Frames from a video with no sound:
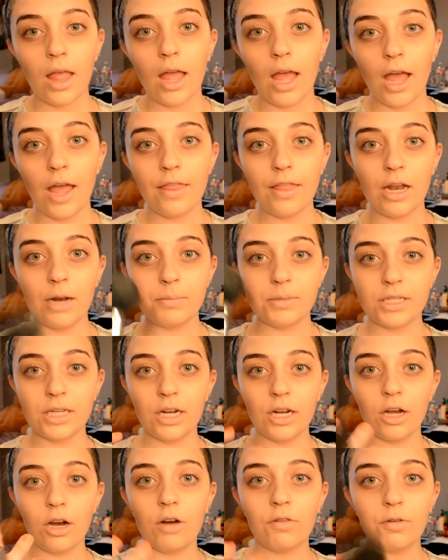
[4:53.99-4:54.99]
And then I'm just
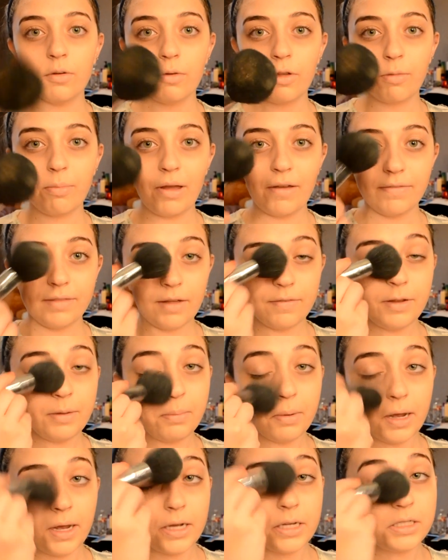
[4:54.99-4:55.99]
going to go over with my fluffy
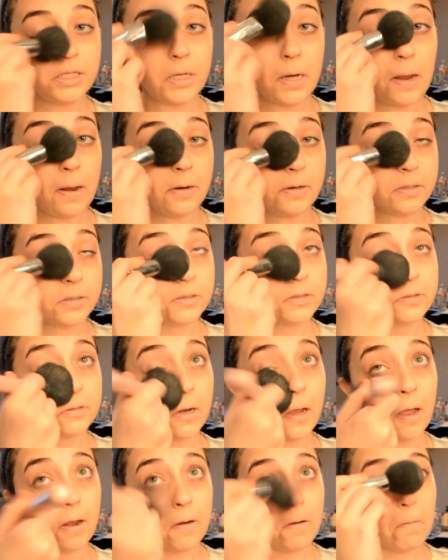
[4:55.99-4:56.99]
brush and just
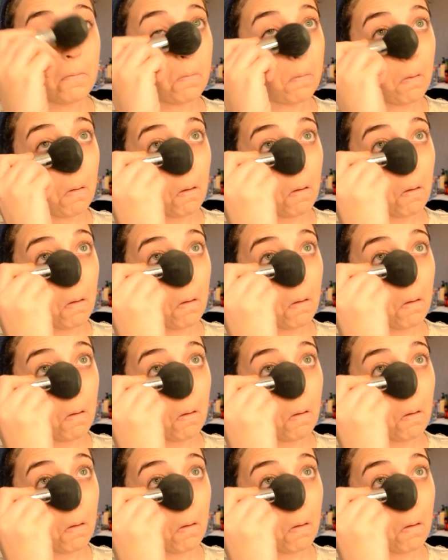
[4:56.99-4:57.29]
kind of